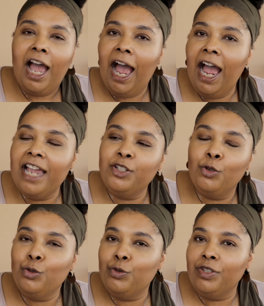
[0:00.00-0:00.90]
I
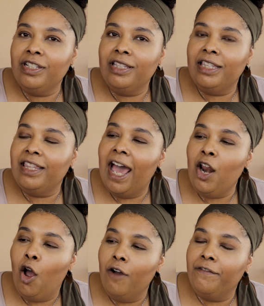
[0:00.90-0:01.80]
don't use this
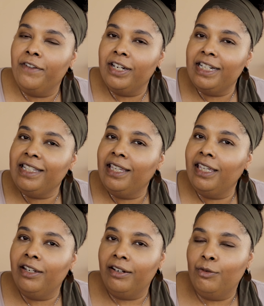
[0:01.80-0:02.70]
that often. It's
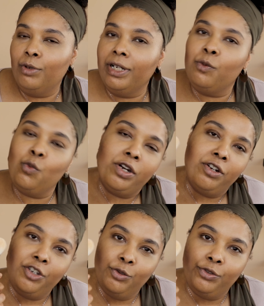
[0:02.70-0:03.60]
here when I want
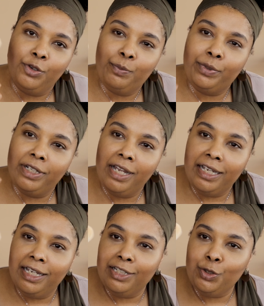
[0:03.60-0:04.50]
to use her, but
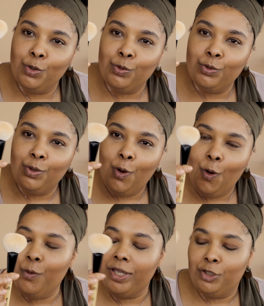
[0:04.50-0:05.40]
I don't
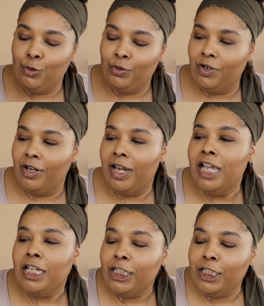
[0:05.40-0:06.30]
always use her.
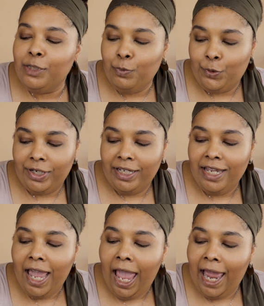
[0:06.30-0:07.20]
She's pretty.
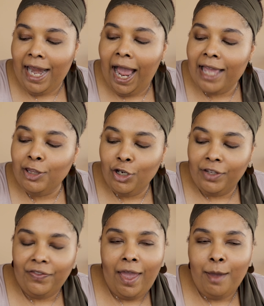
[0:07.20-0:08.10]
And I look
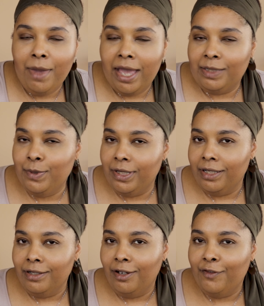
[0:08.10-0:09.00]
at them as
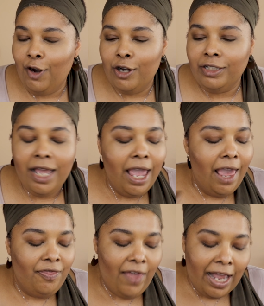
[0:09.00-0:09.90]
pieces of art.
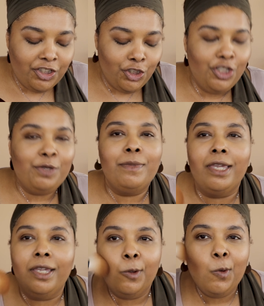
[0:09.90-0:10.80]
And that's just
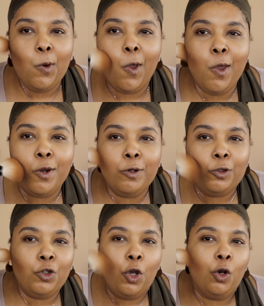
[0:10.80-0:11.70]
me. And
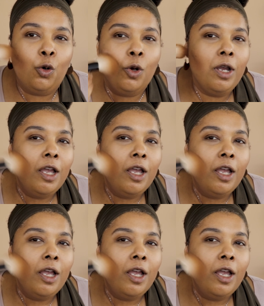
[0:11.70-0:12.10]
so